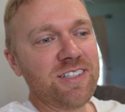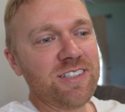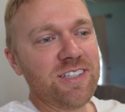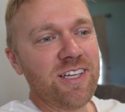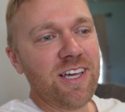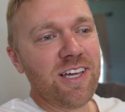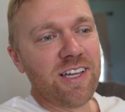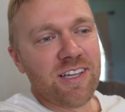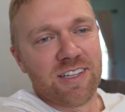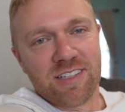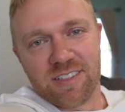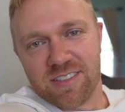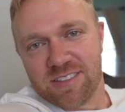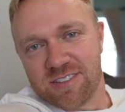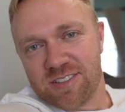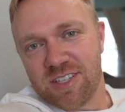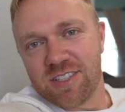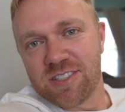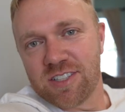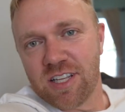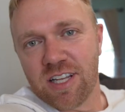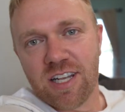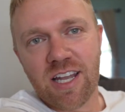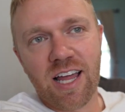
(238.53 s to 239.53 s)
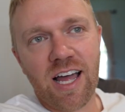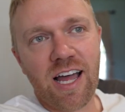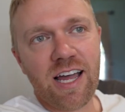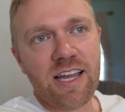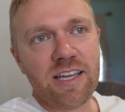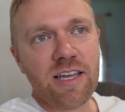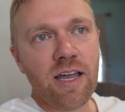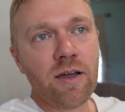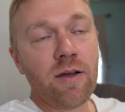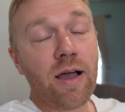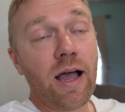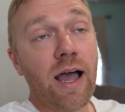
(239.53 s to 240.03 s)
yeah, just a
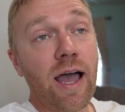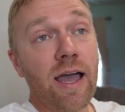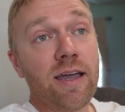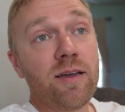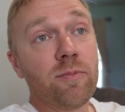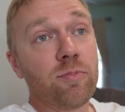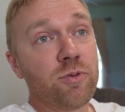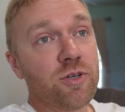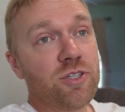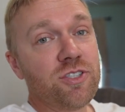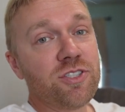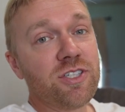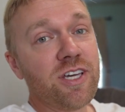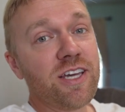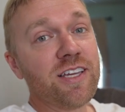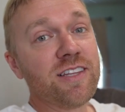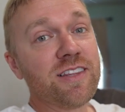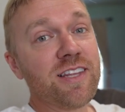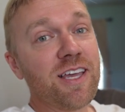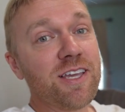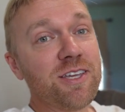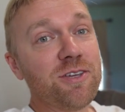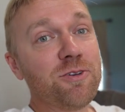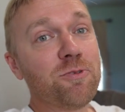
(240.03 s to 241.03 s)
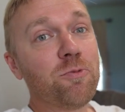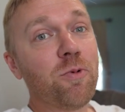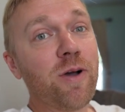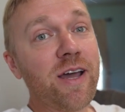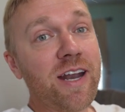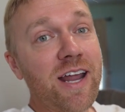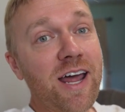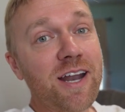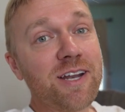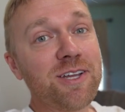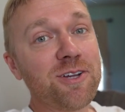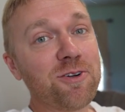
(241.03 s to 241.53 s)
lot. I, I, appreciate that you
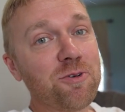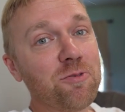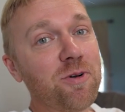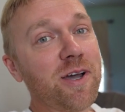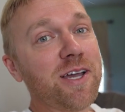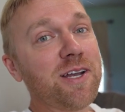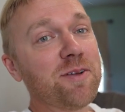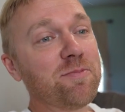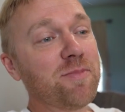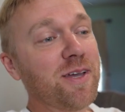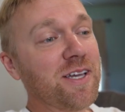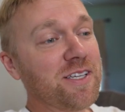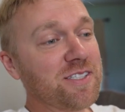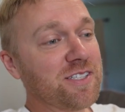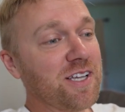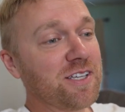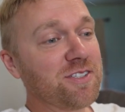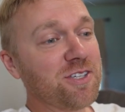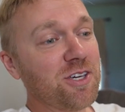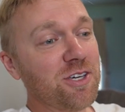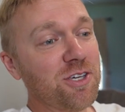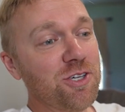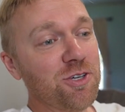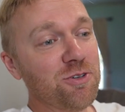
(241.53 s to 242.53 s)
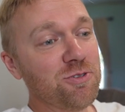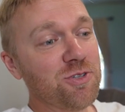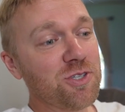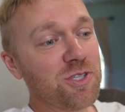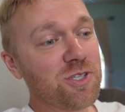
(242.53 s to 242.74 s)
went out of your way to make such a huge